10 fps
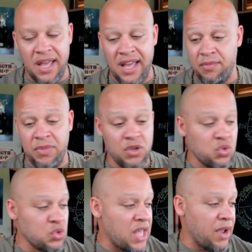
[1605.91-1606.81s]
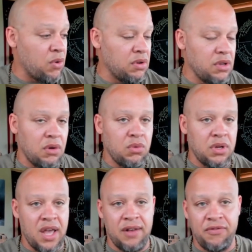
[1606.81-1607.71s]
and this was like you know when
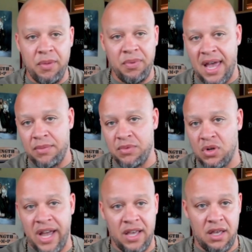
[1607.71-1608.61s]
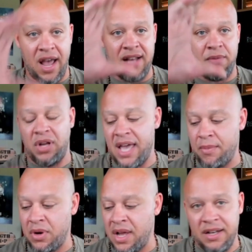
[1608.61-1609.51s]
you had flip cams or like you know I had to put a
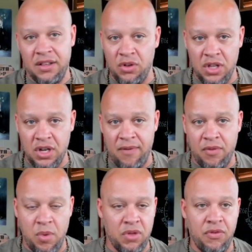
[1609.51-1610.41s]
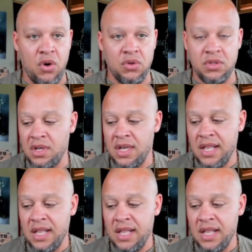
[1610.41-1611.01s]
camera I didn't you didn't have them on the phones,